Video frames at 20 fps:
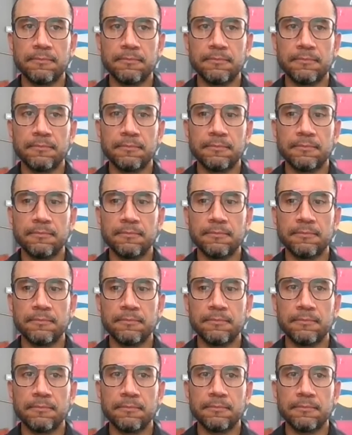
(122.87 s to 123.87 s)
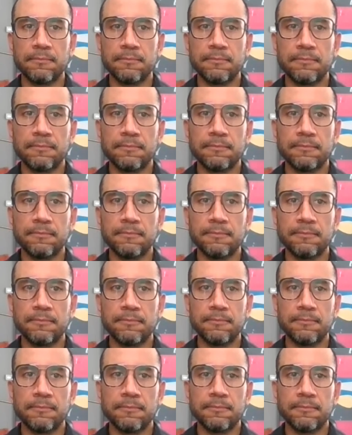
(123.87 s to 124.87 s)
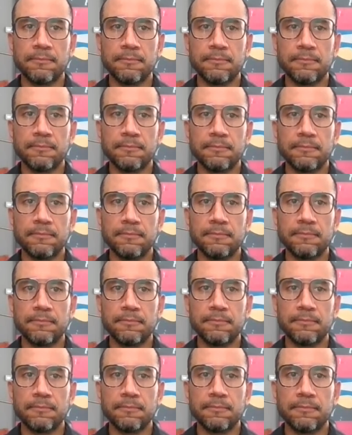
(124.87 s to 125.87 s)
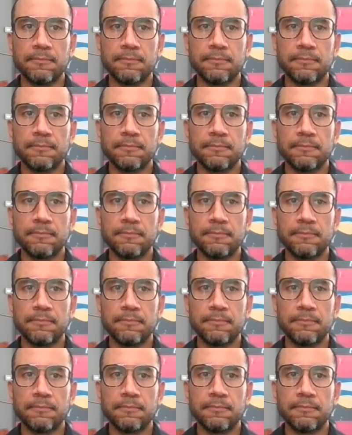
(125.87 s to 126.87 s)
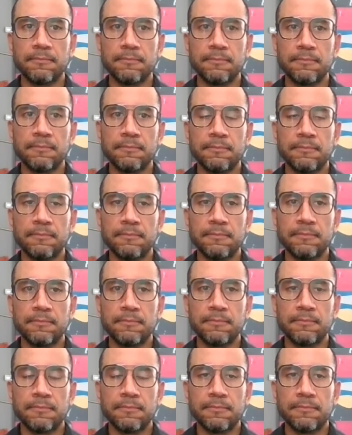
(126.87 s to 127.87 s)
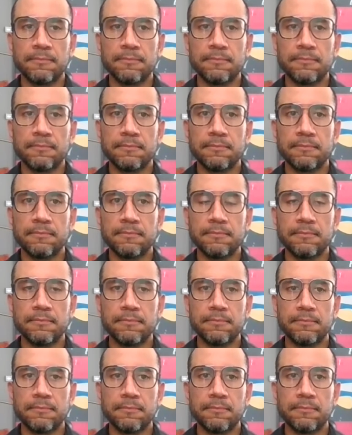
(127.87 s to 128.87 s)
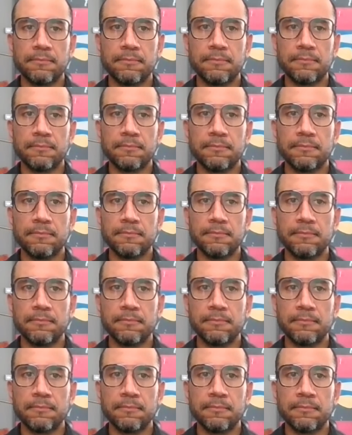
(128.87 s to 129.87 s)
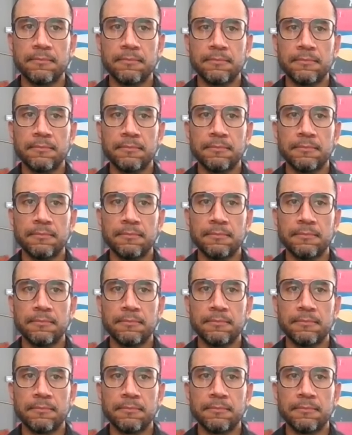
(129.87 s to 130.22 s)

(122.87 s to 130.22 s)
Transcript: [no speech]